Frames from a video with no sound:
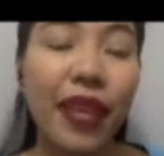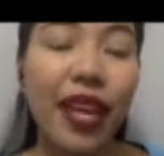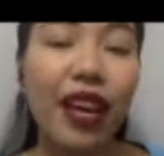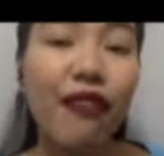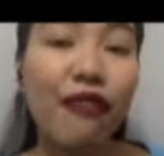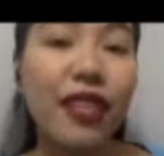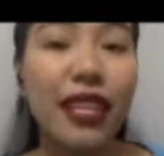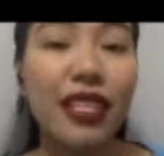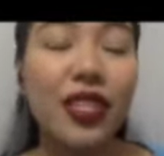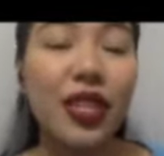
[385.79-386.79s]

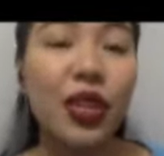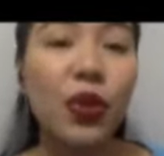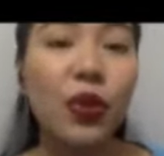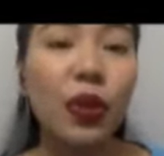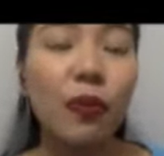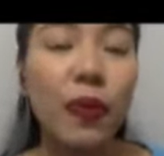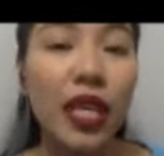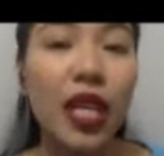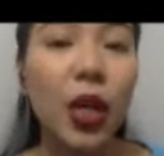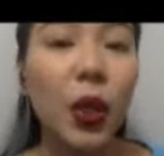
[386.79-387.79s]
evidence that you would
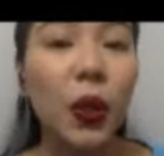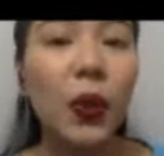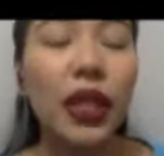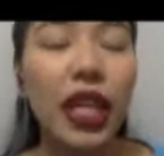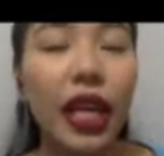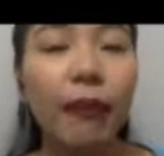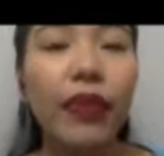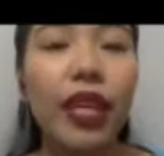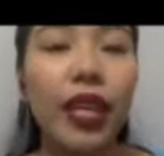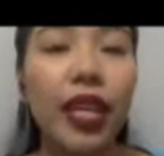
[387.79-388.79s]
be including
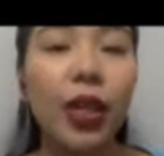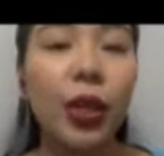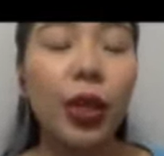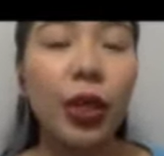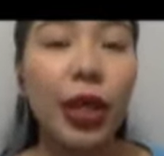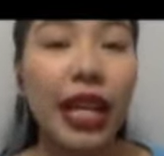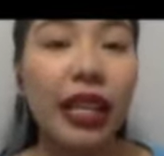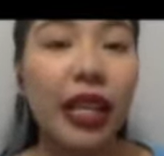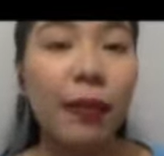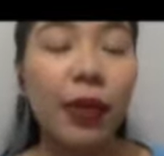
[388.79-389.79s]
in your
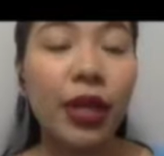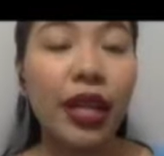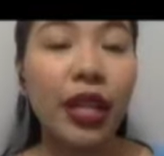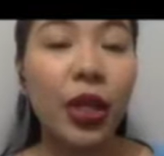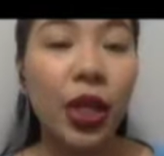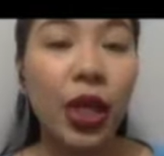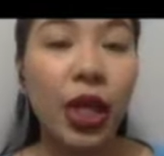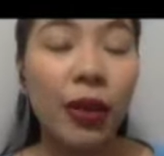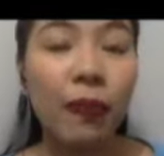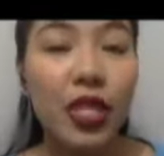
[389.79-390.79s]
write-up or in
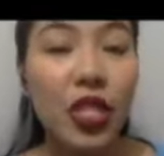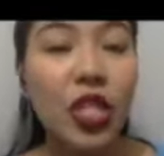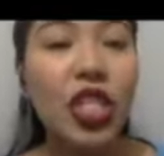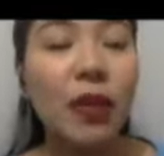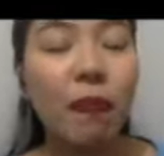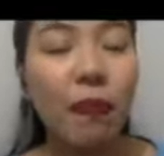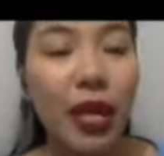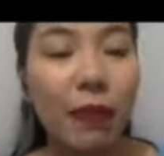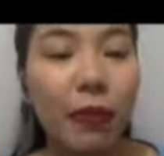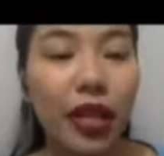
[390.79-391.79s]
your position
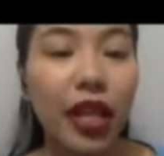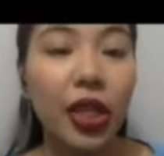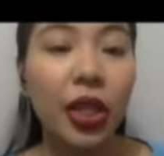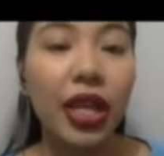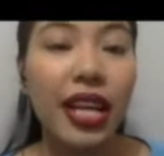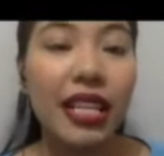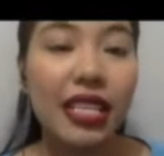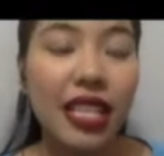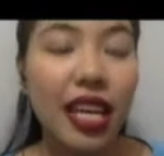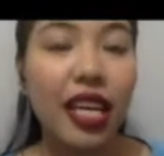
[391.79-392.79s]
paper, in your
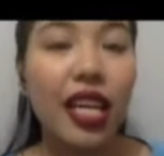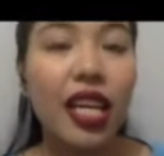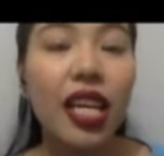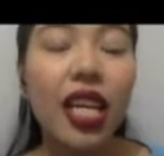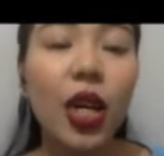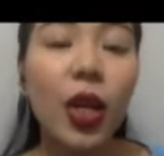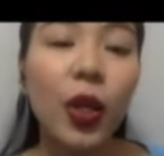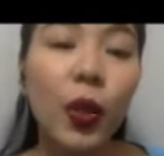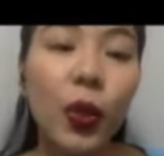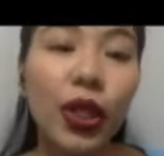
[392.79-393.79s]
essay,
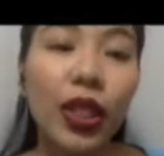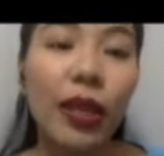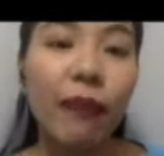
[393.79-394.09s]
include